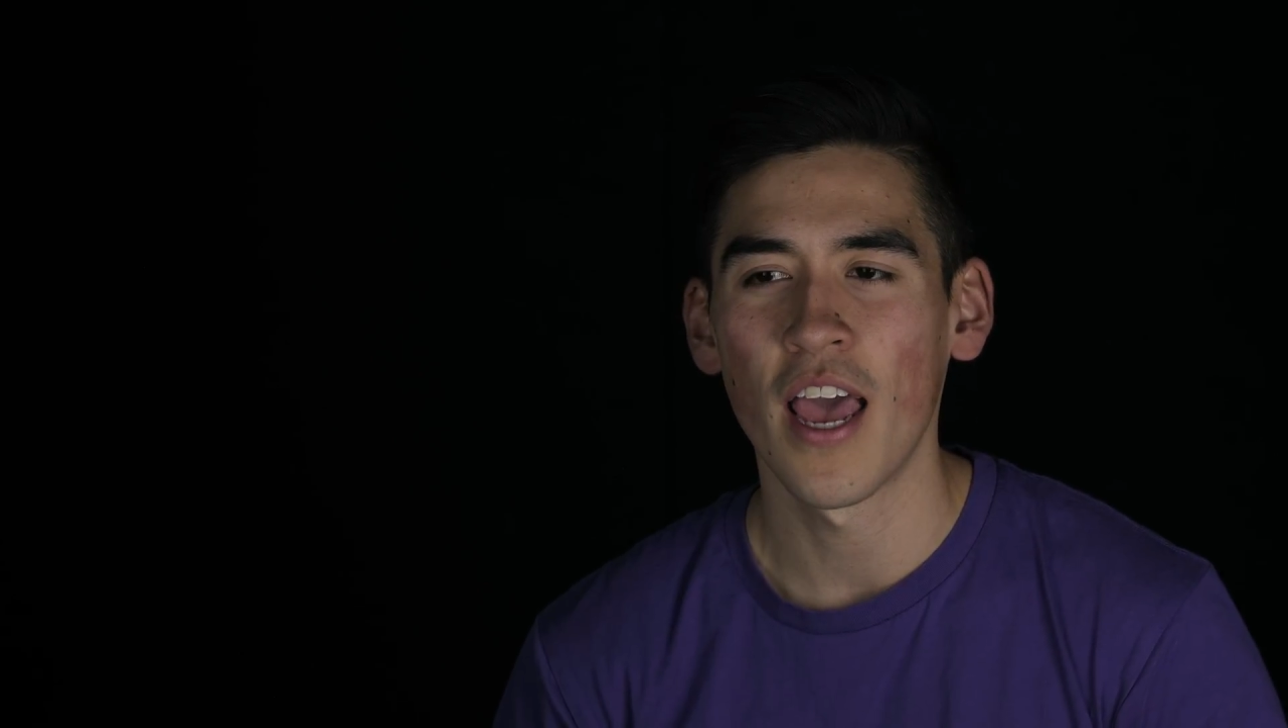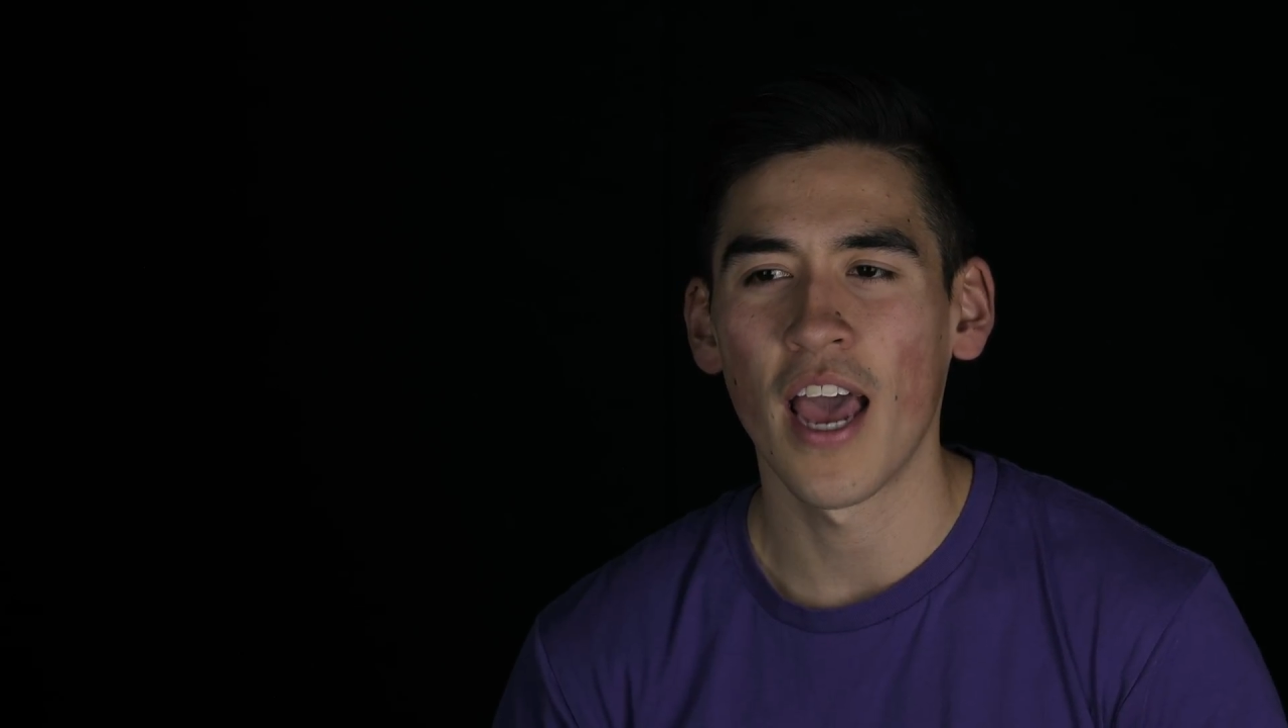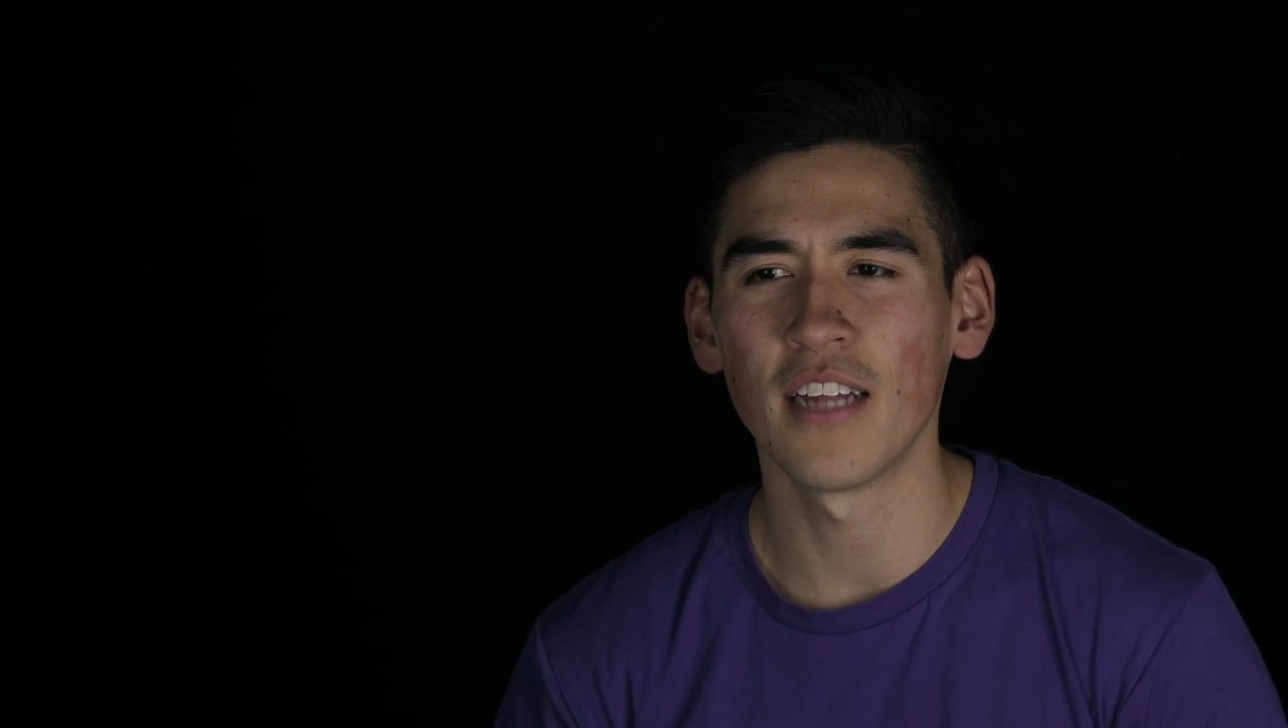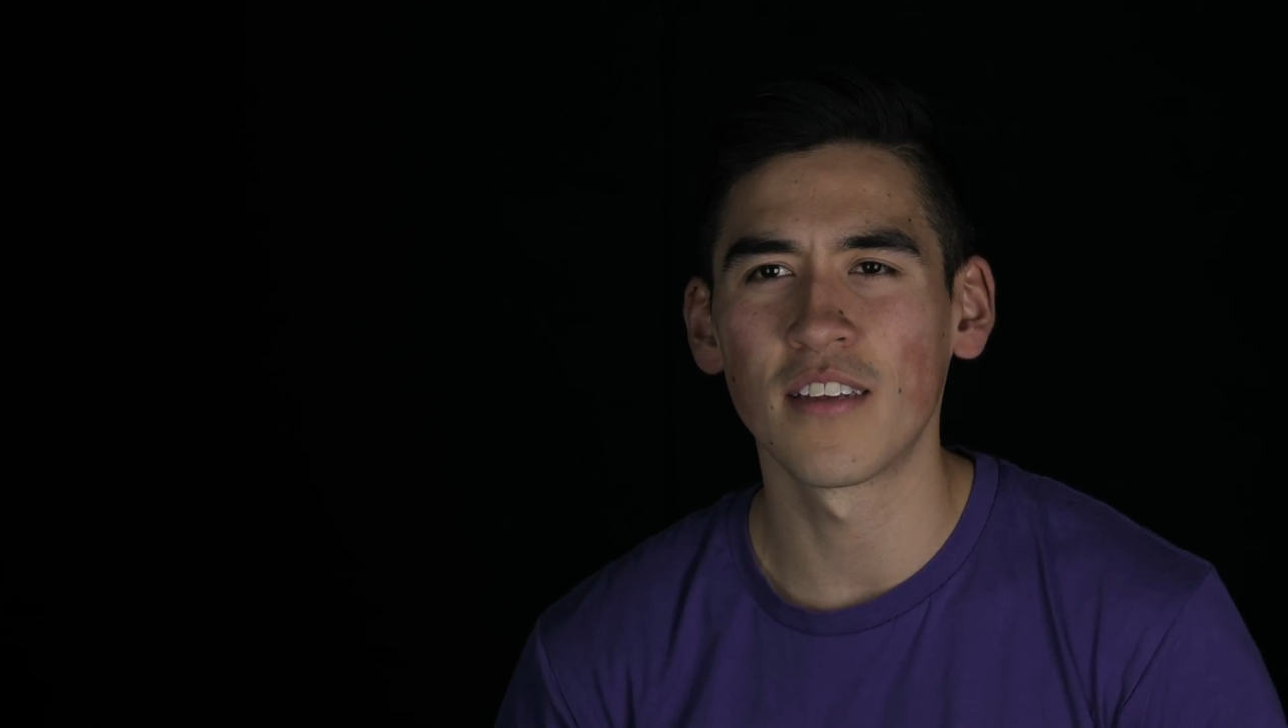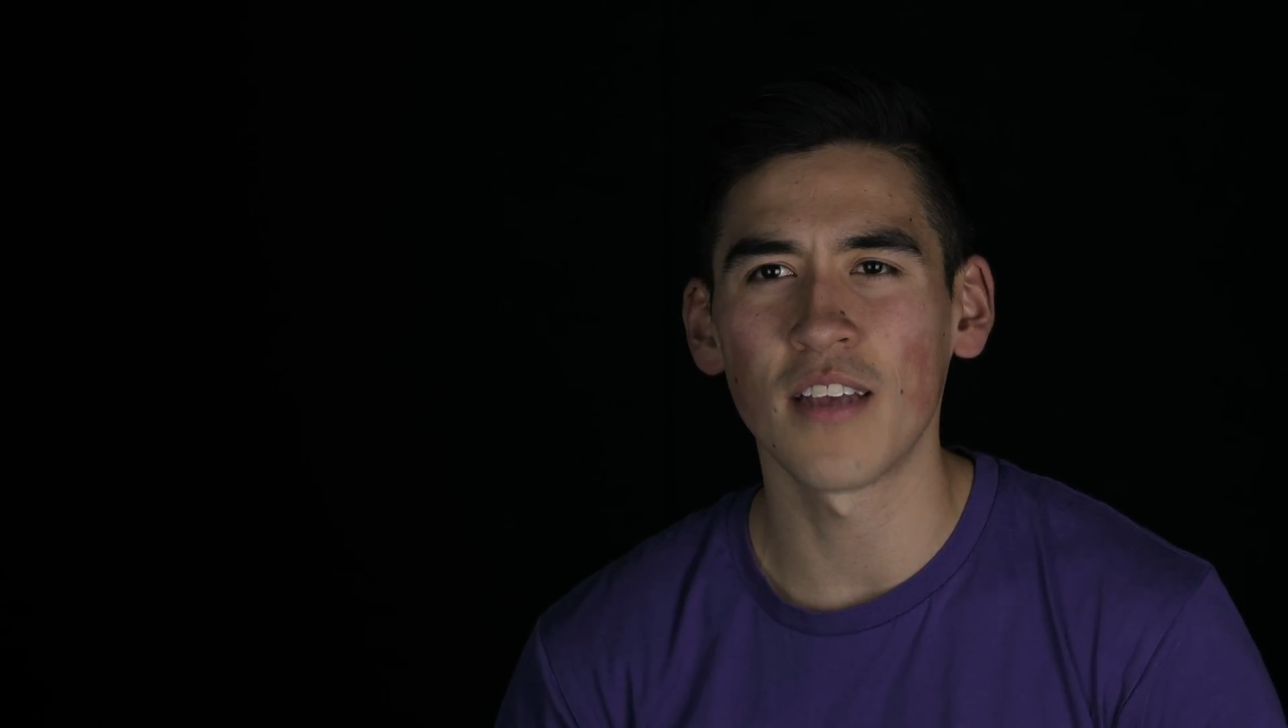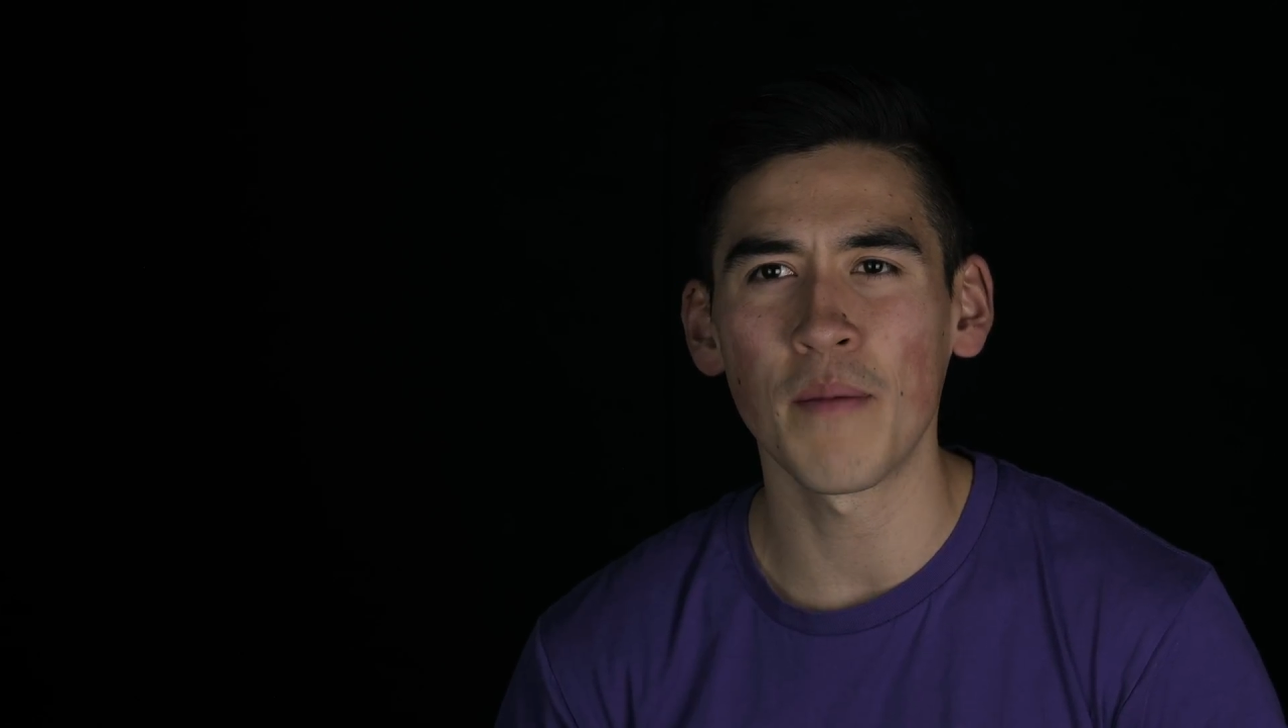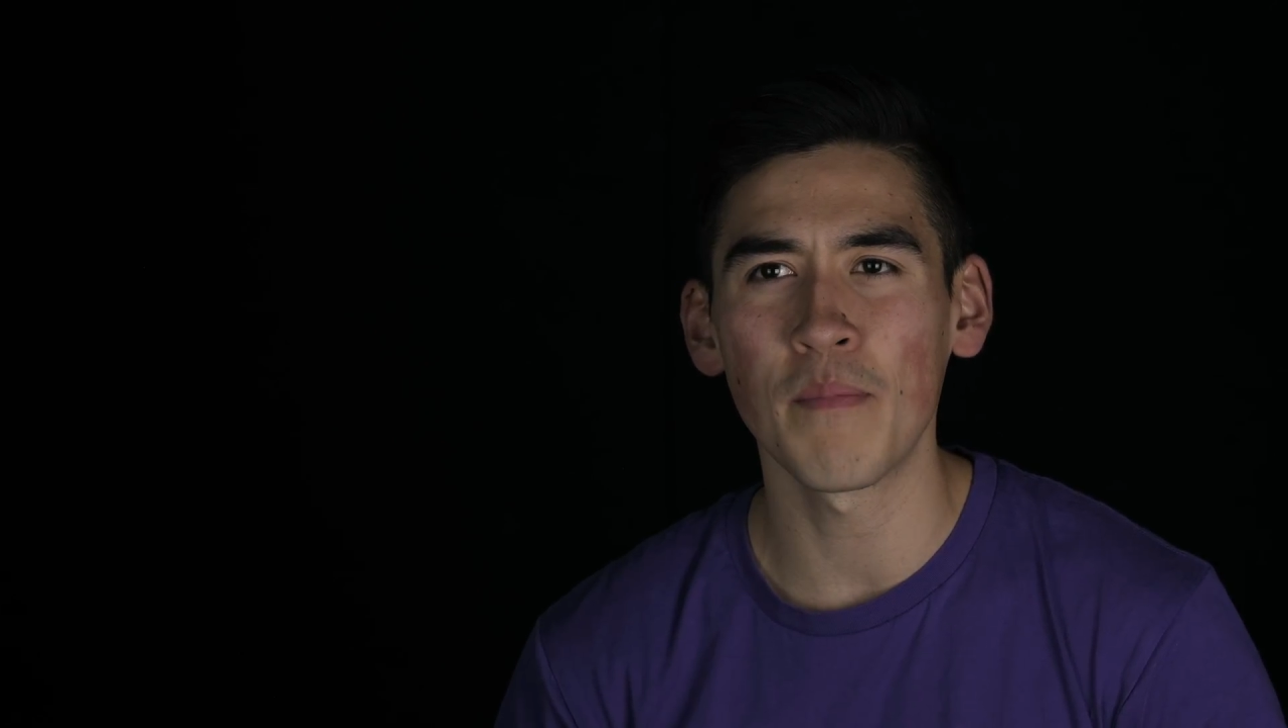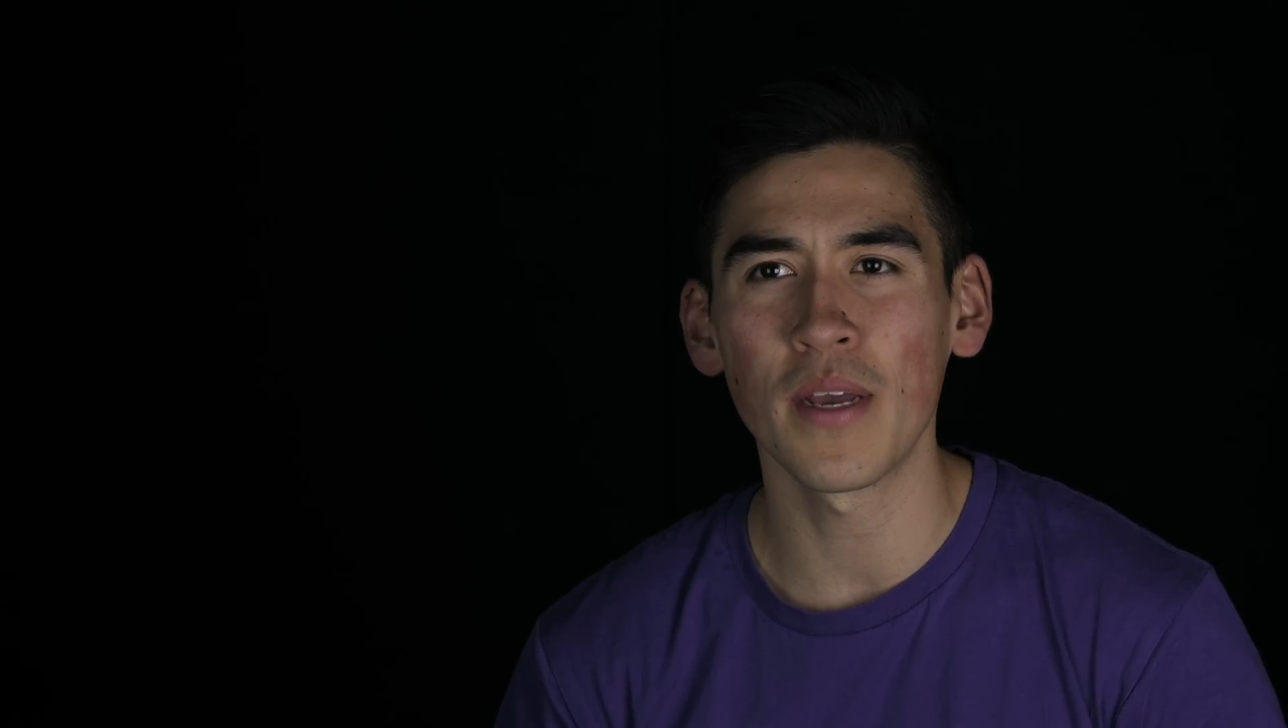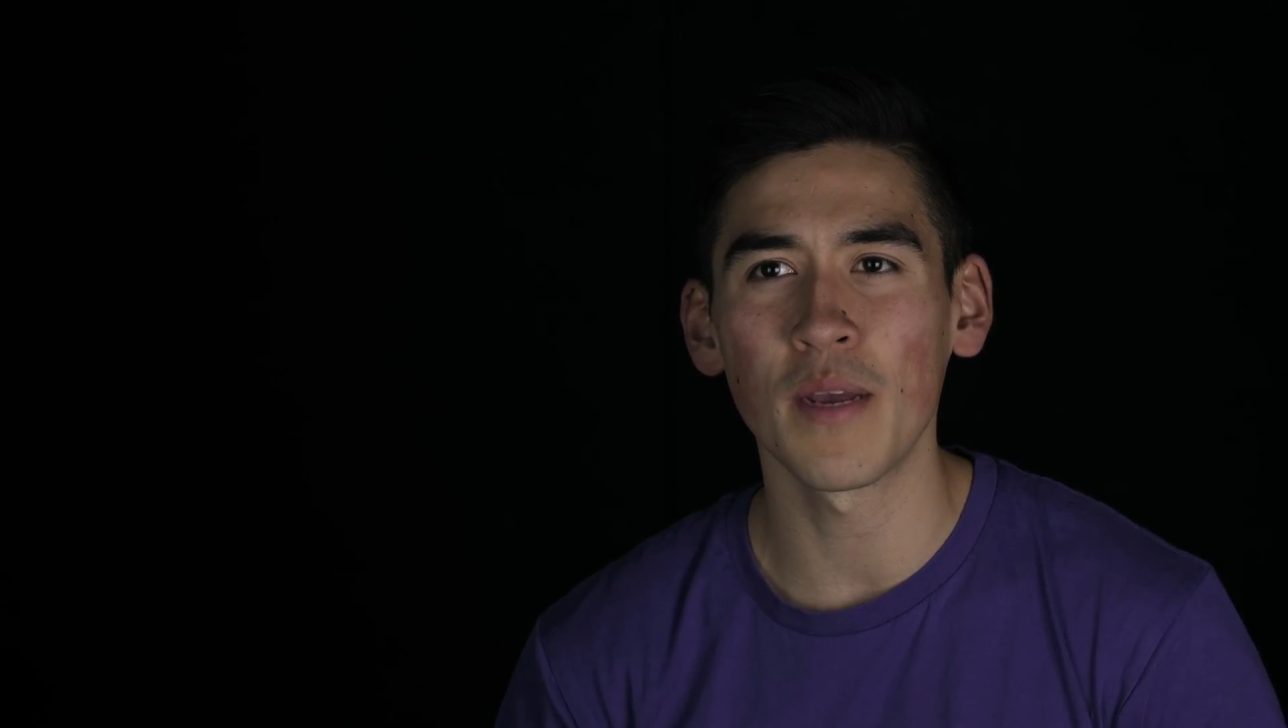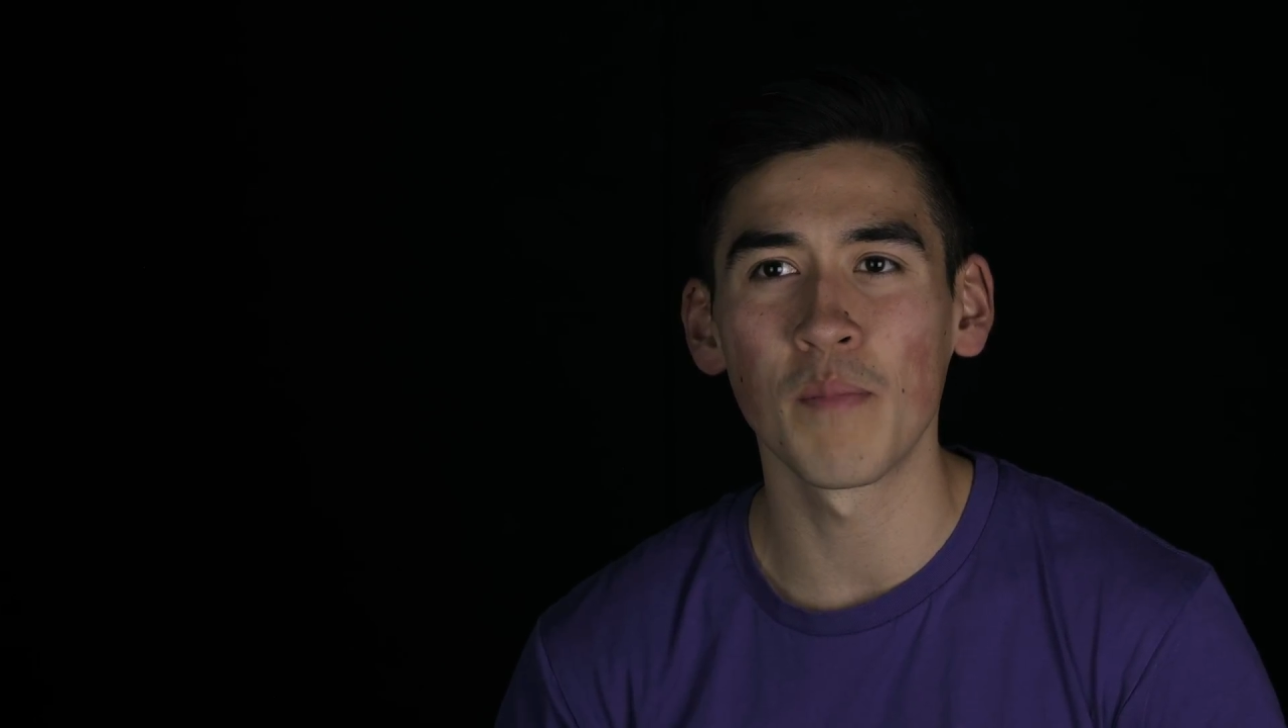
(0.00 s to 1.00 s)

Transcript: and some being